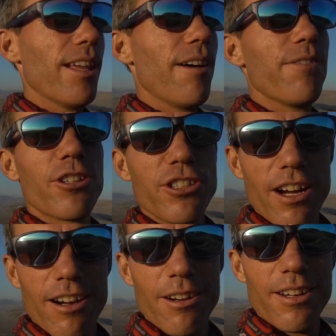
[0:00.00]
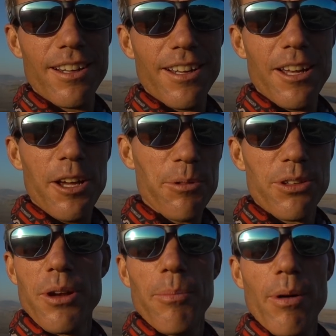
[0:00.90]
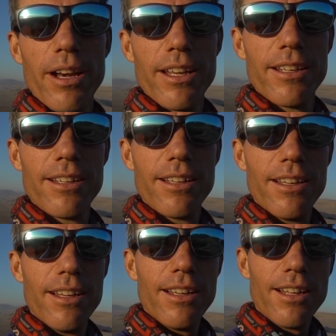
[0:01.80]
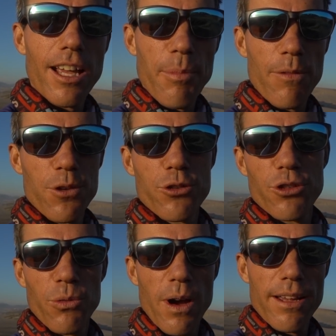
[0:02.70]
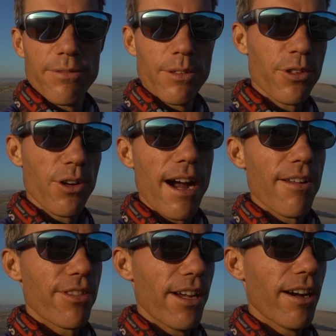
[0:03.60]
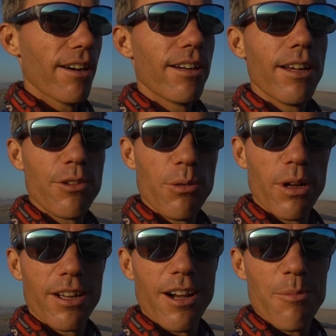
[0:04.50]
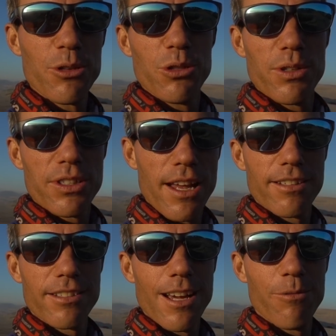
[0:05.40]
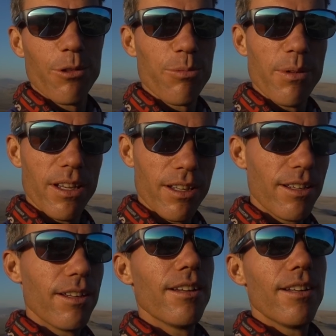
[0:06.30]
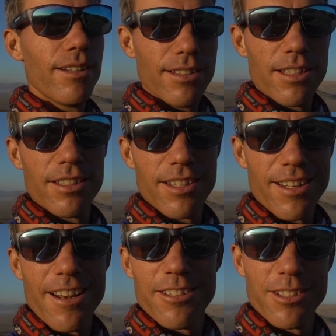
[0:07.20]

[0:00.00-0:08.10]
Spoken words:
love to share it with somebody, like my future wife, if you're out there. If you want to come and do this of stuff with me, this is the kind of